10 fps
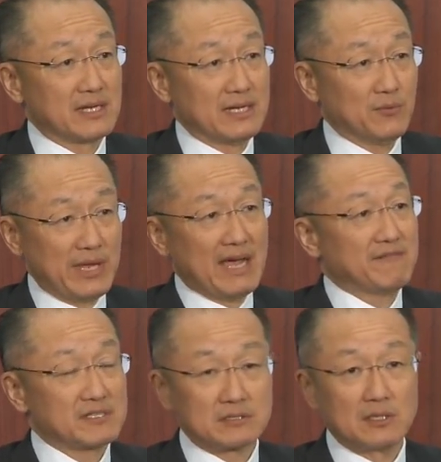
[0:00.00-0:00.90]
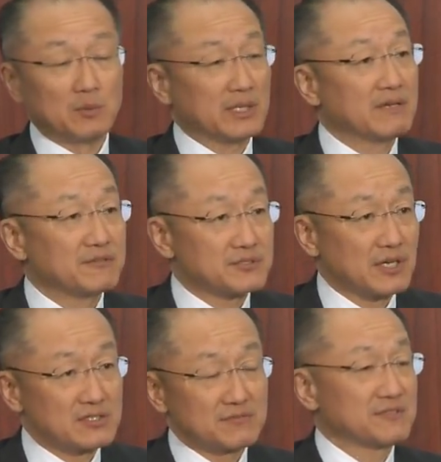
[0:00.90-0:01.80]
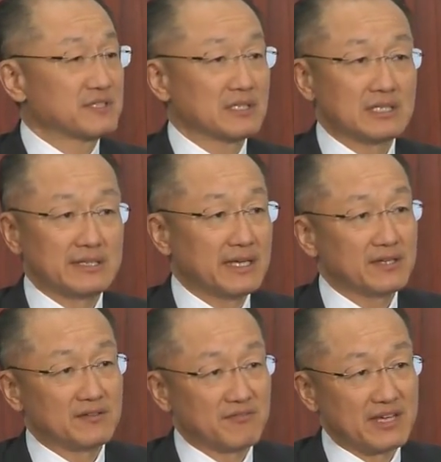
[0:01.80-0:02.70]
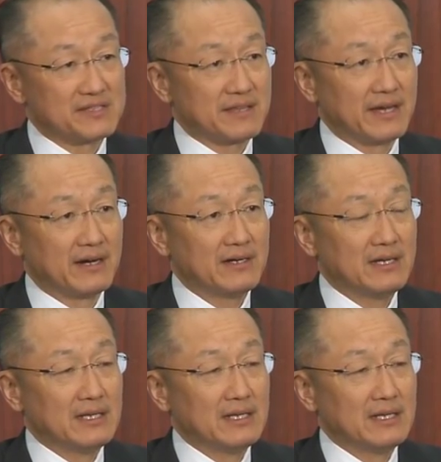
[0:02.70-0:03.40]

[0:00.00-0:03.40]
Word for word: Uh, we have this global infrastructure facility. They could invest there.